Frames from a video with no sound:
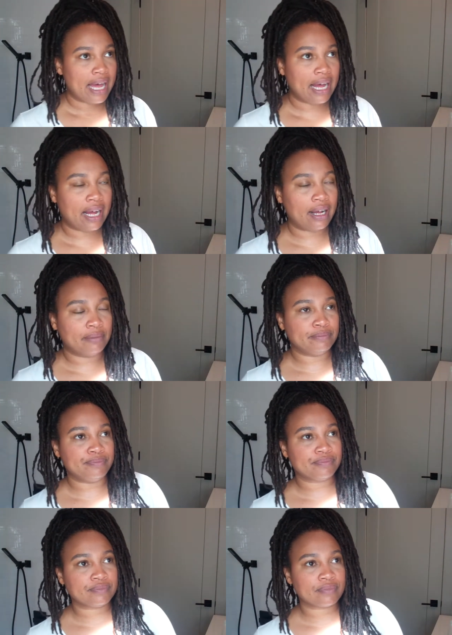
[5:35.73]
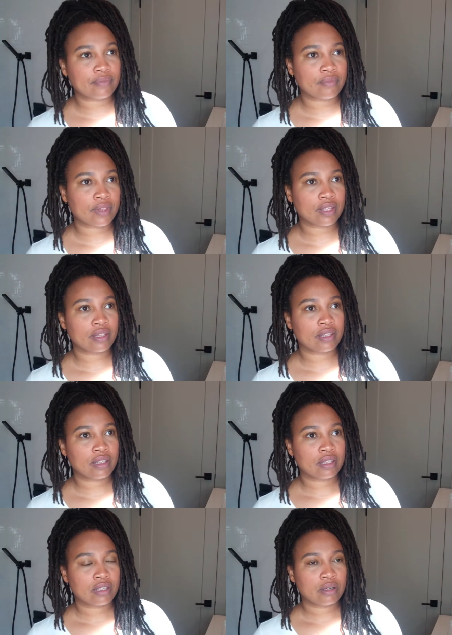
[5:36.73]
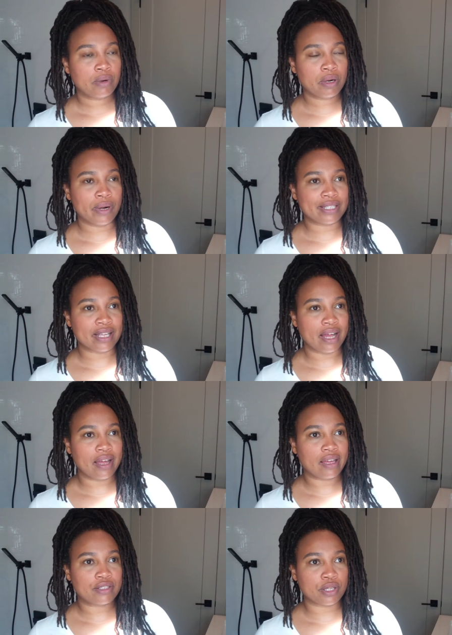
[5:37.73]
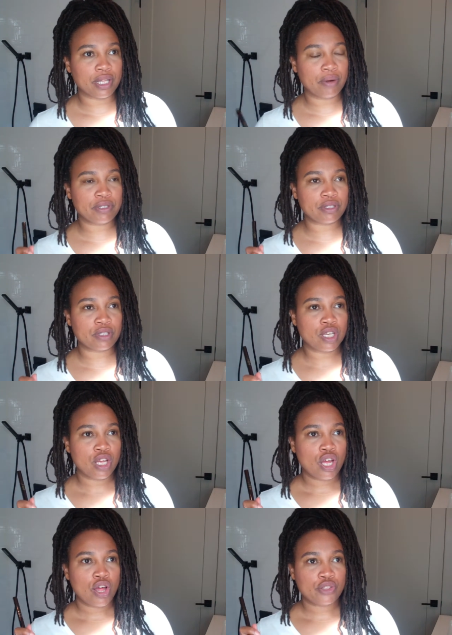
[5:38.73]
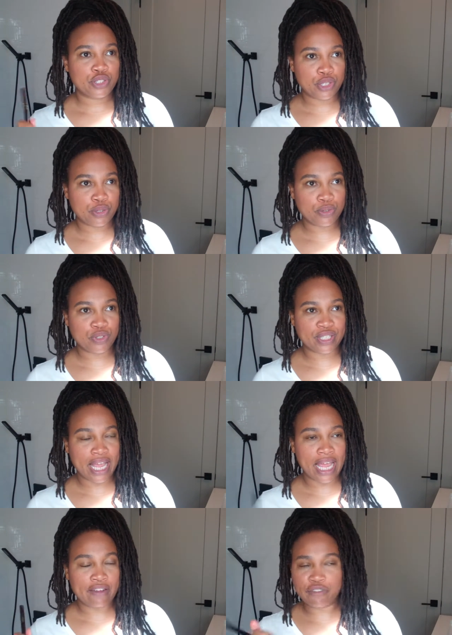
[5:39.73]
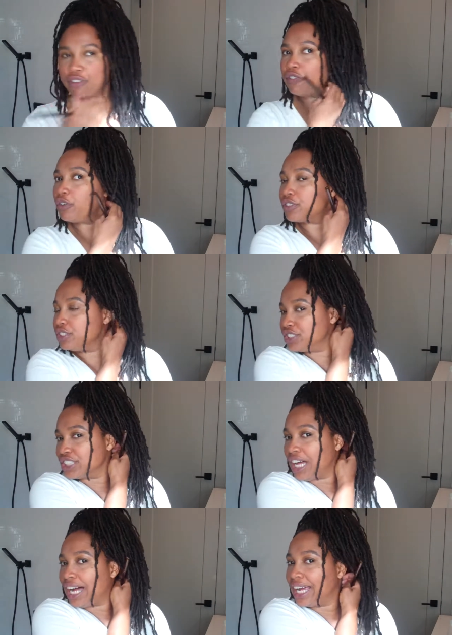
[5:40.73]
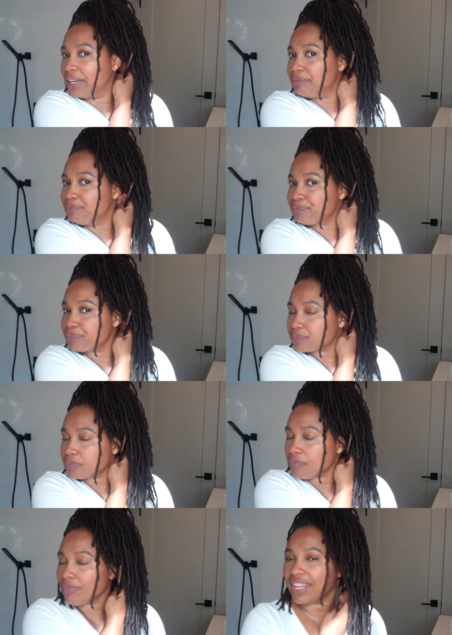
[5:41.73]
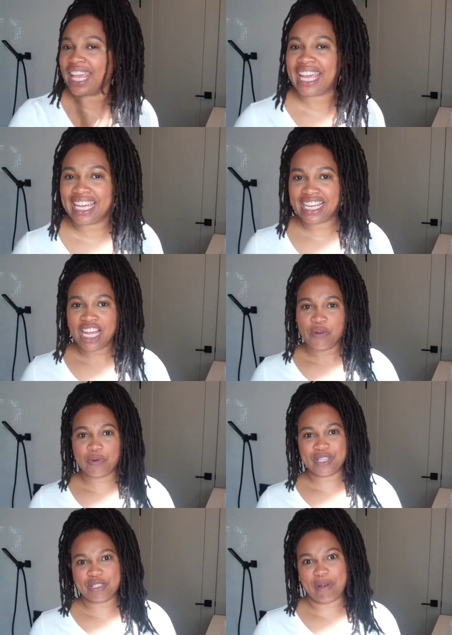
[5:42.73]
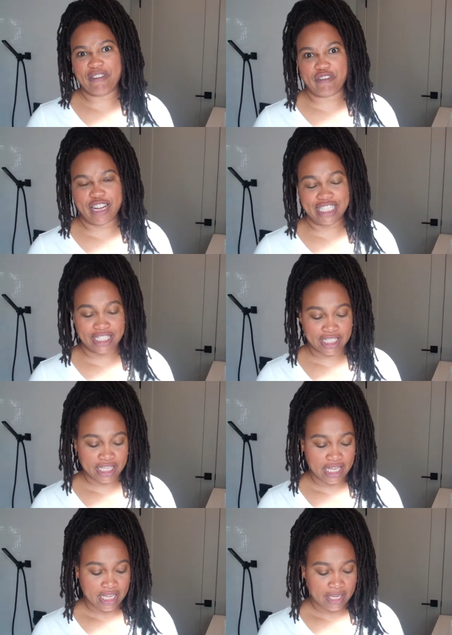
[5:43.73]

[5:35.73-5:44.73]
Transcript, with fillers: um, where was I? So that was Tuesday for the 4th of July and we went to my friend's